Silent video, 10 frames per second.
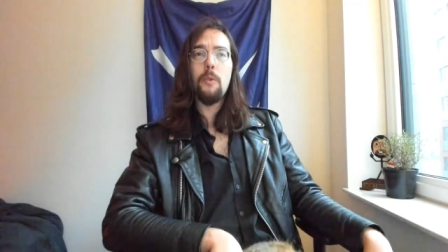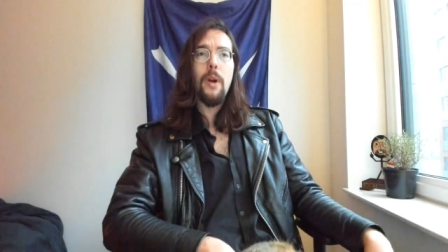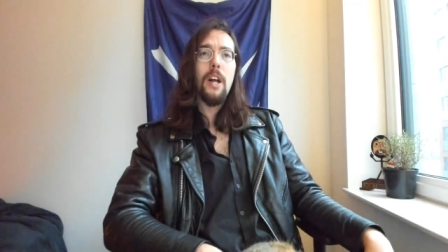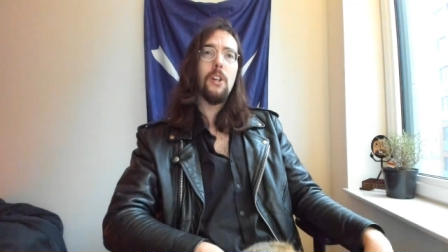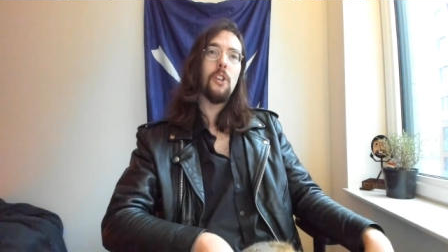
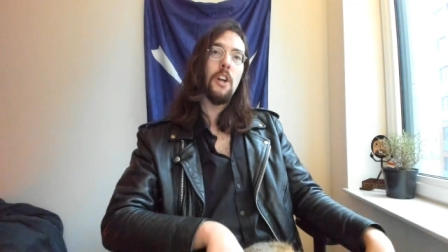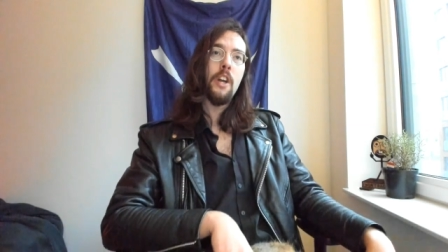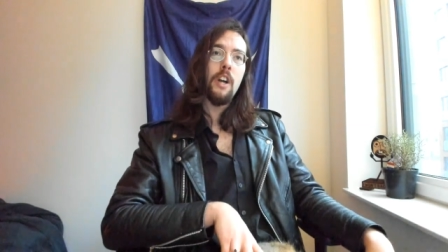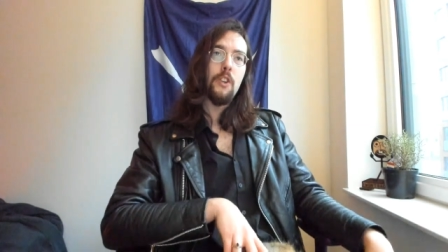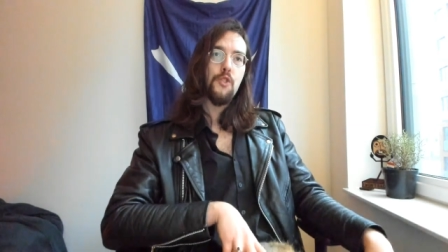Well,
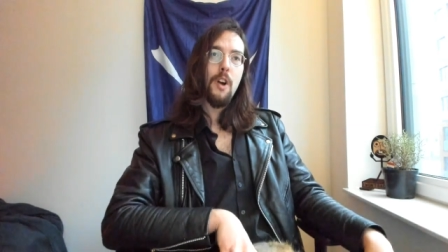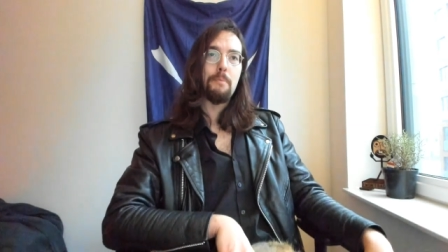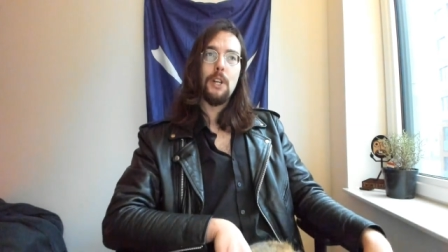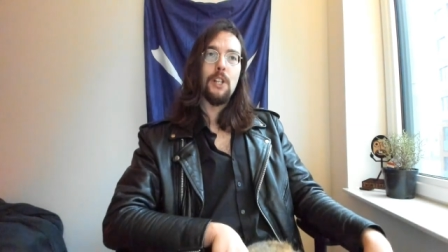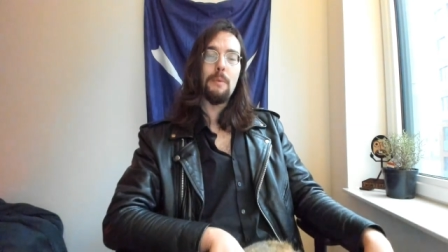Trump
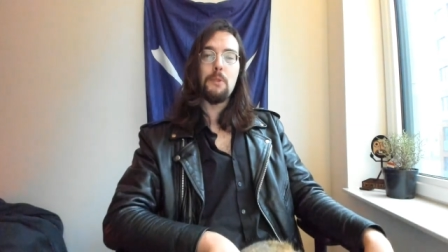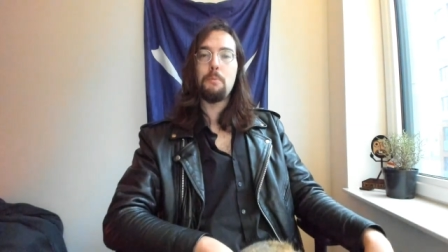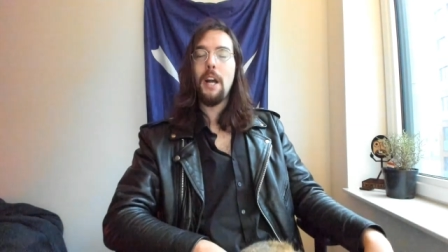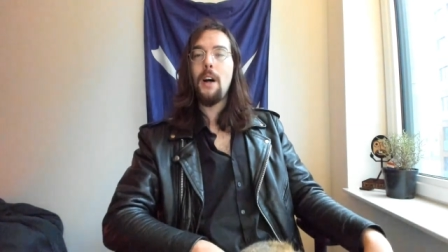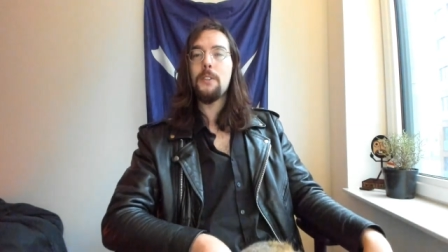eclipsed
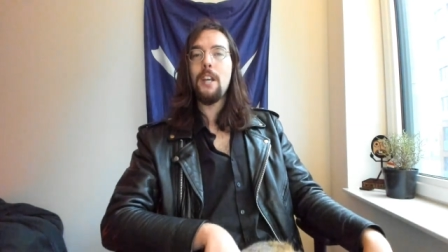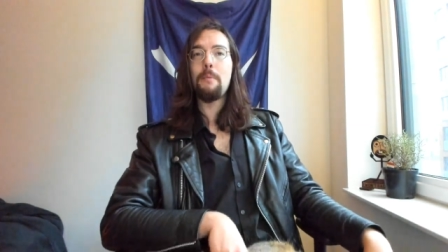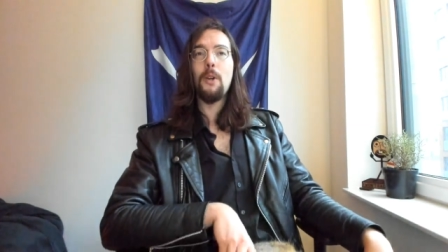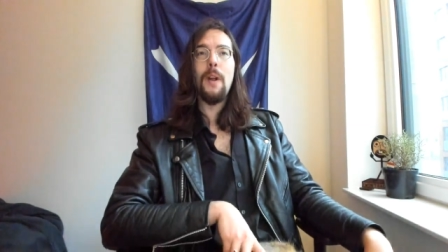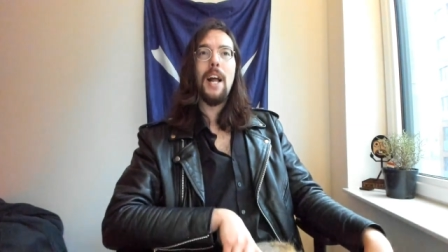by all
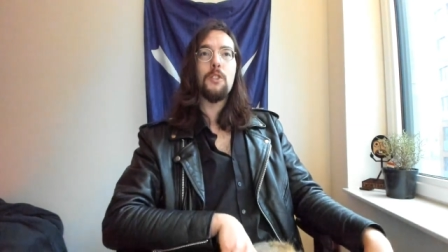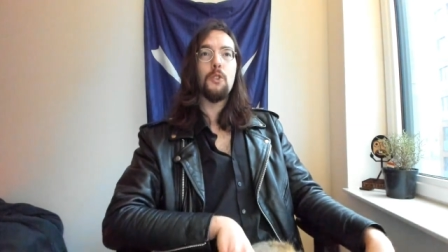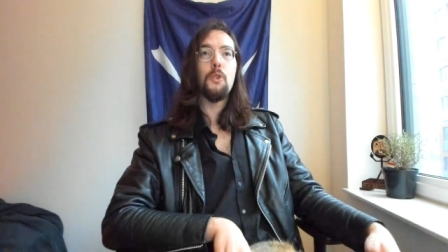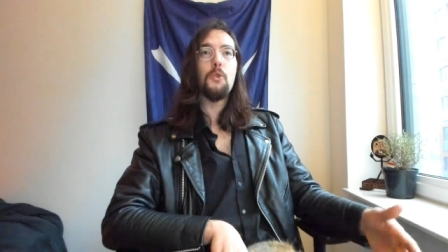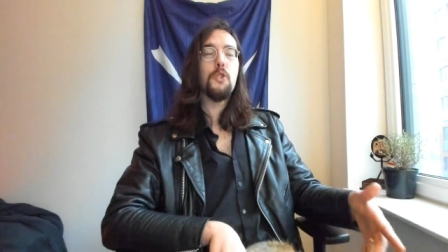Democrats.
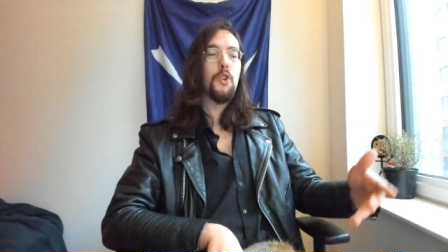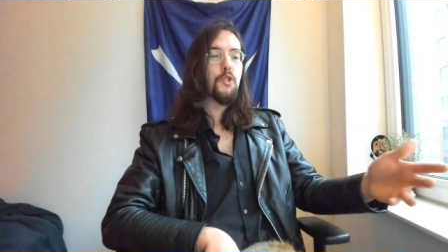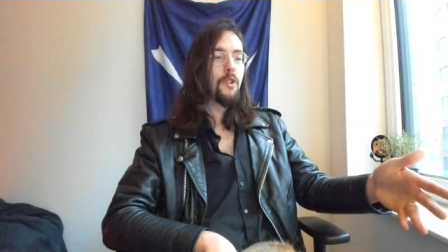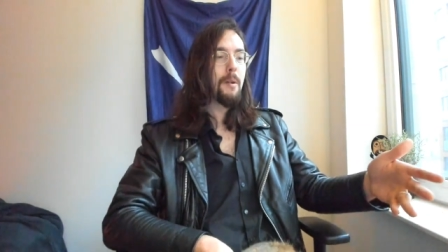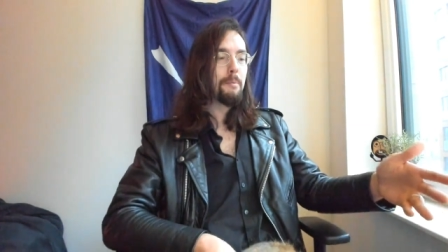Loser
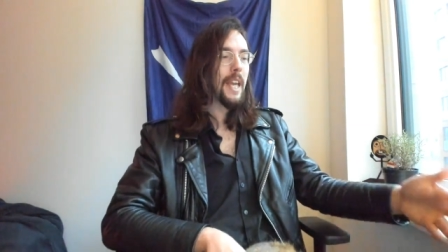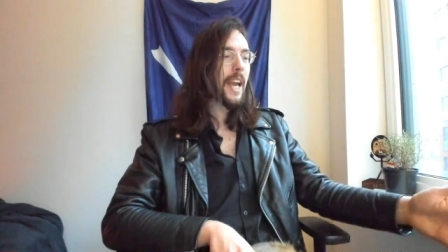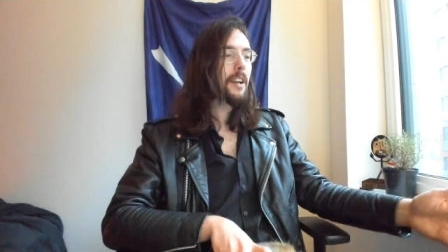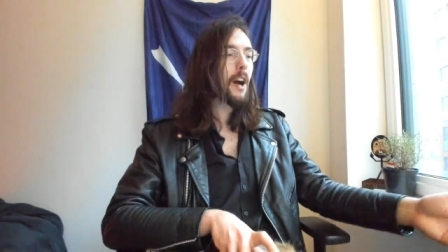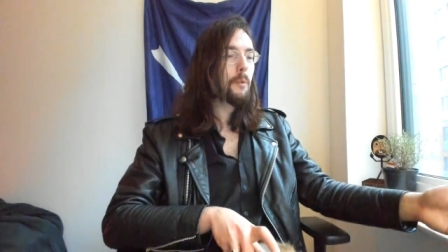Trump
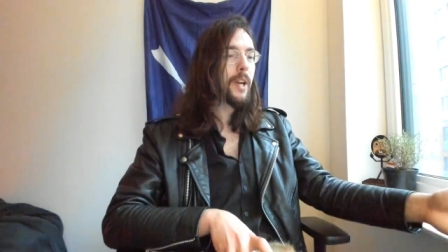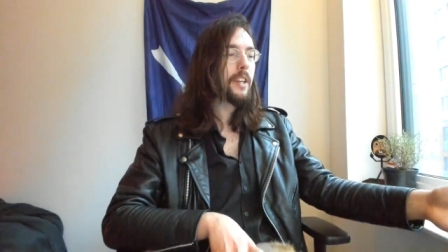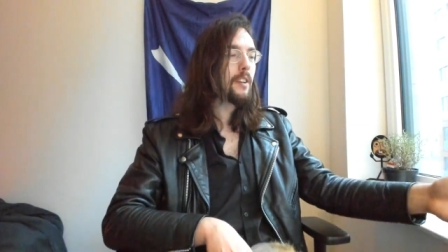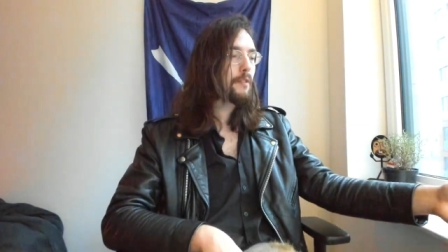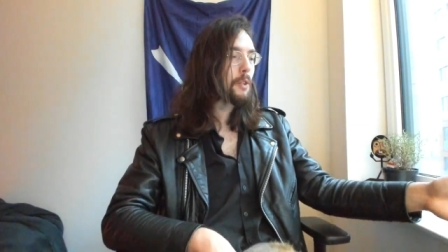cannot win
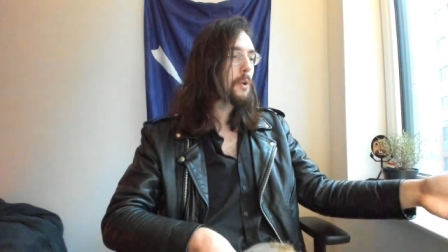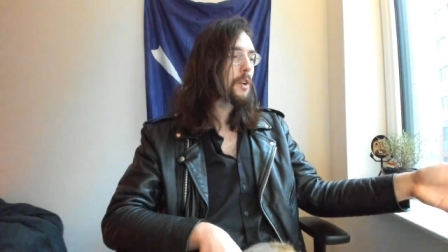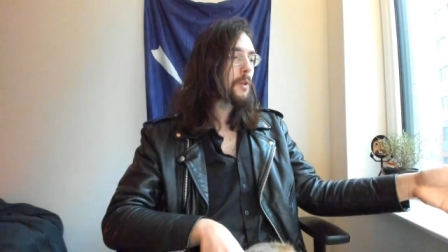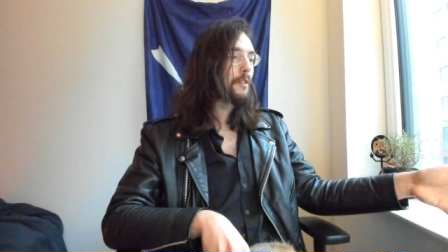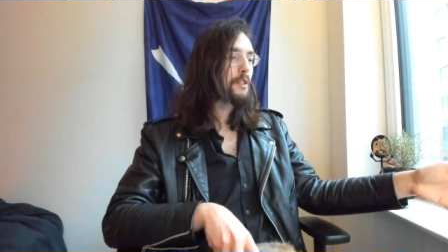in Florida
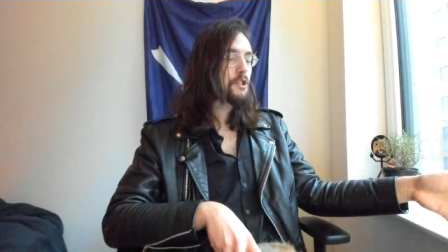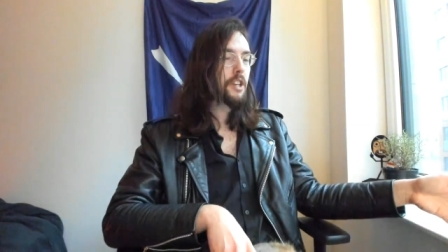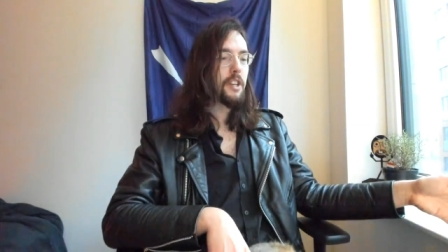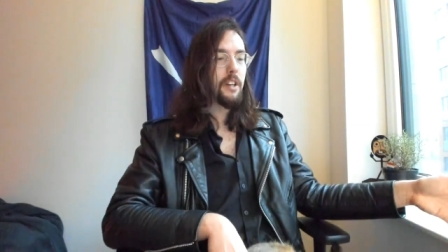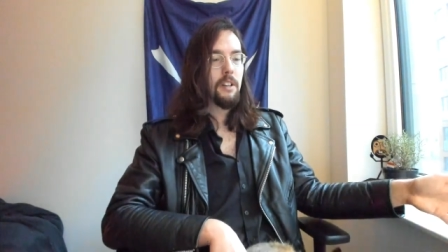or
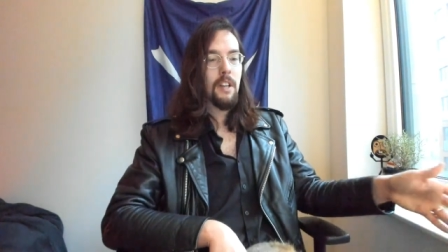Virginia.